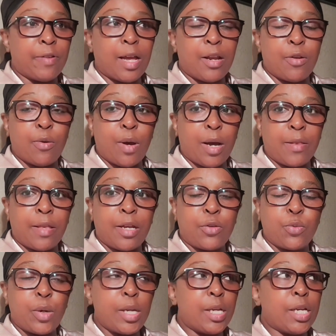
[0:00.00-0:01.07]
I know her that
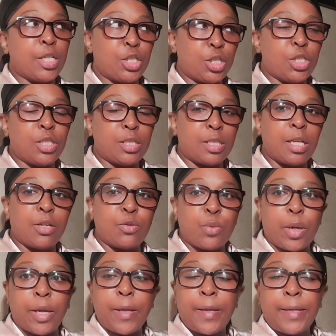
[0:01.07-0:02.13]
way, and she's that
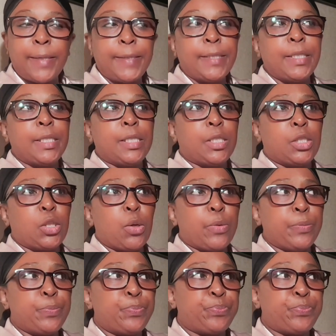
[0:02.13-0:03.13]
way. So